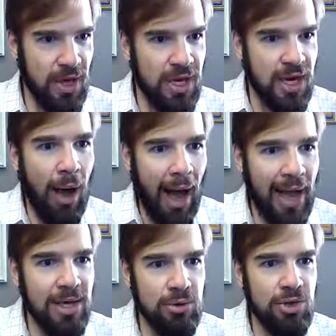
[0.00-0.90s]
Now I
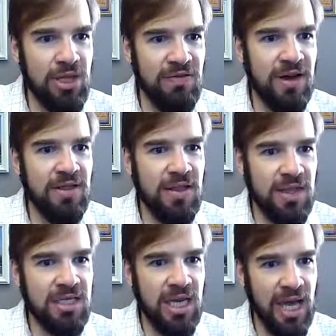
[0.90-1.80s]
usually find that
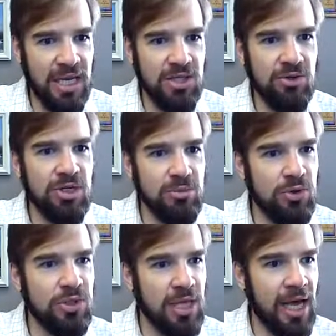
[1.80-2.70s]
this answer is
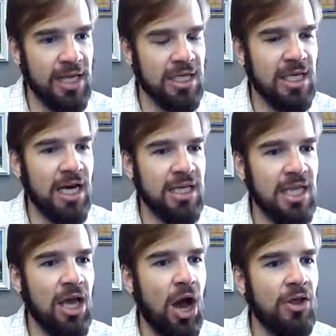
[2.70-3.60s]
most likely tied to
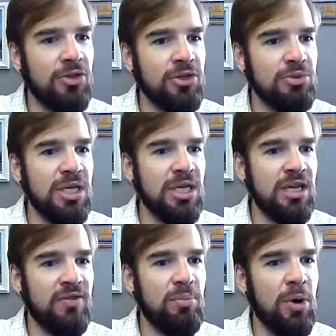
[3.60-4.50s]
the author's meaning
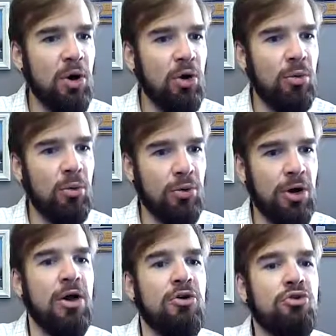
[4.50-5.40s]
of the poem or
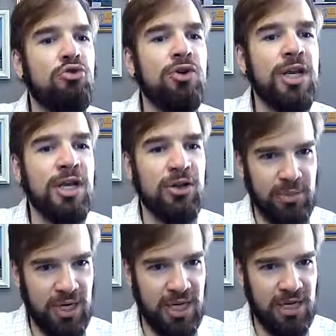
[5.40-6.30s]
a critical
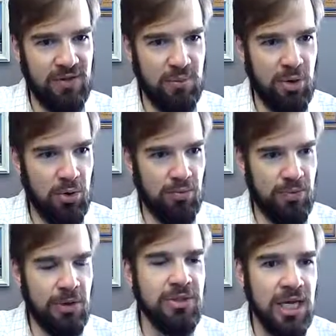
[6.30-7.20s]
meaning of the poem.
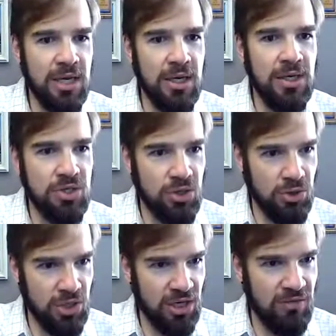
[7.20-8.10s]
Now take
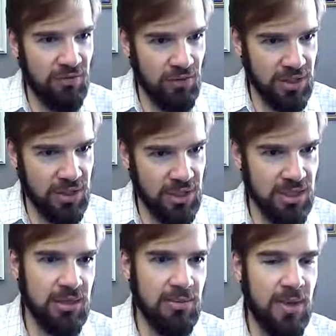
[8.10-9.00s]
Sonia, for
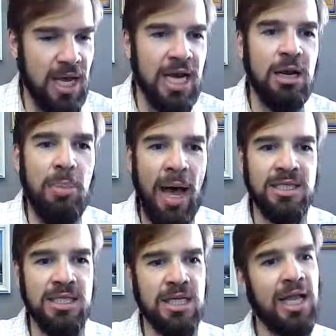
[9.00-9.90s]
instance. In a
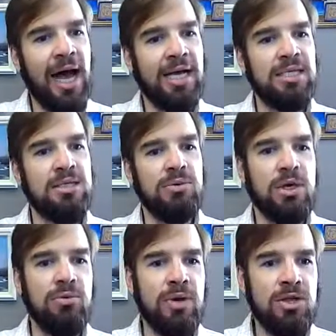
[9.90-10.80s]
past class,
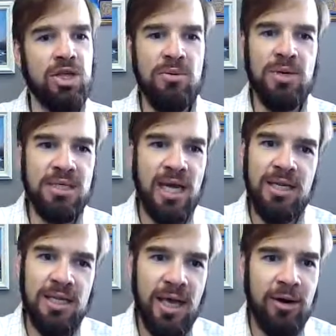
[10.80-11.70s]
we read Jimmy
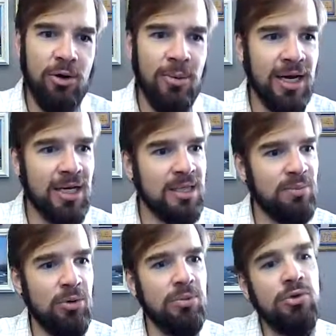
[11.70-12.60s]
Santiago Baca's
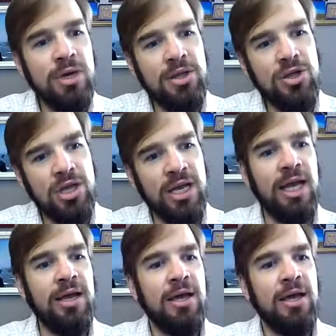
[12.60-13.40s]
poem Green Chile,